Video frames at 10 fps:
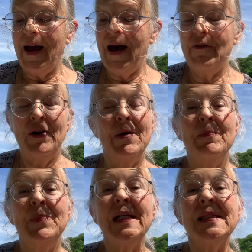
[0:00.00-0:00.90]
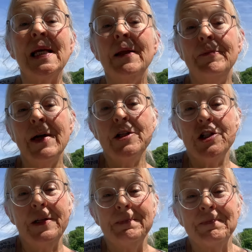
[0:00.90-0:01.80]
have a big
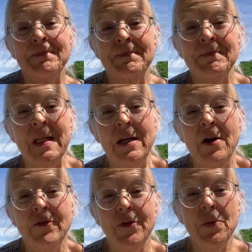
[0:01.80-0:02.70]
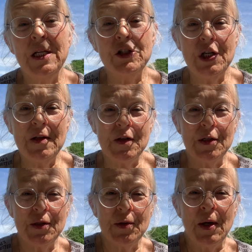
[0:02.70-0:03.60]
celebration for when
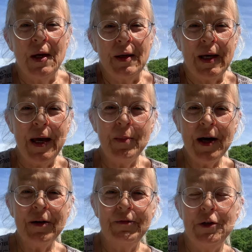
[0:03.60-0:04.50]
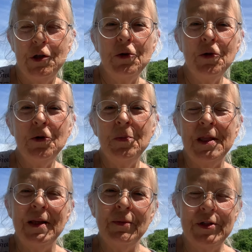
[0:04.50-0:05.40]
Jesus came out of the tomb
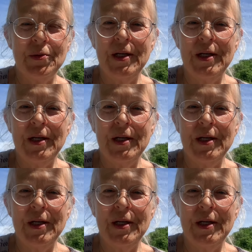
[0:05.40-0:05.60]
and then was